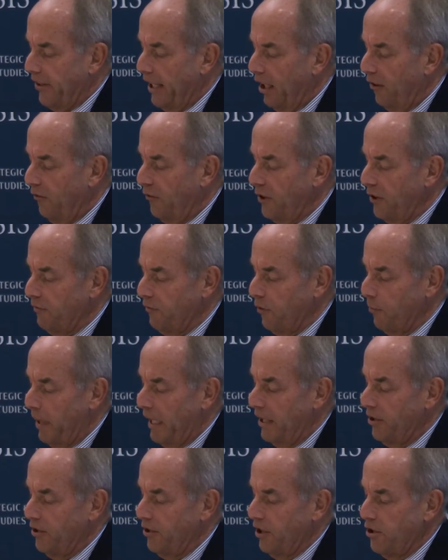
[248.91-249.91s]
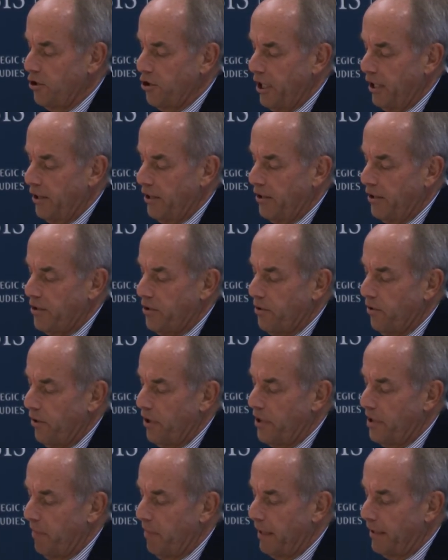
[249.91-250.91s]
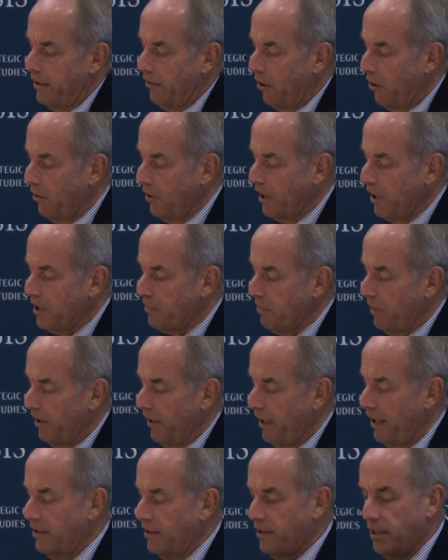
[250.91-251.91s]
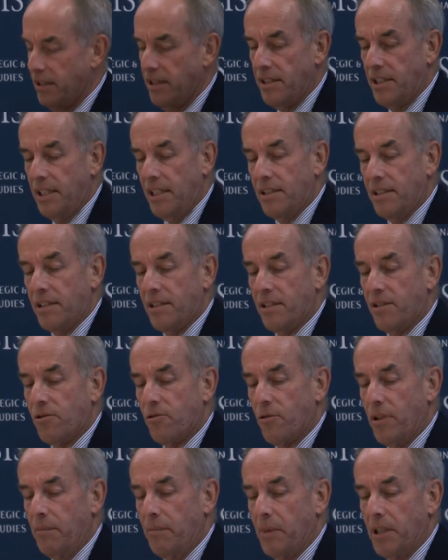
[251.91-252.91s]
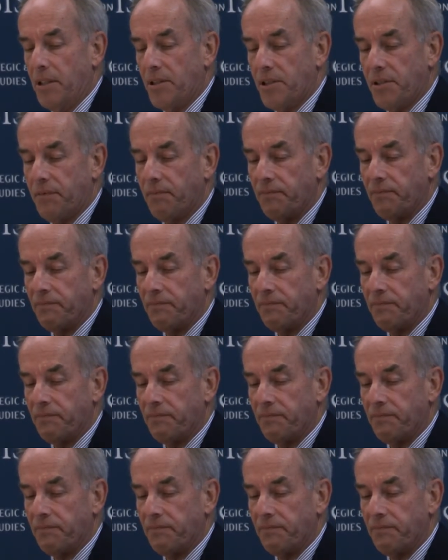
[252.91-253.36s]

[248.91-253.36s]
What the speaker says: health information and share their stories about their own experience in diseases and treatments.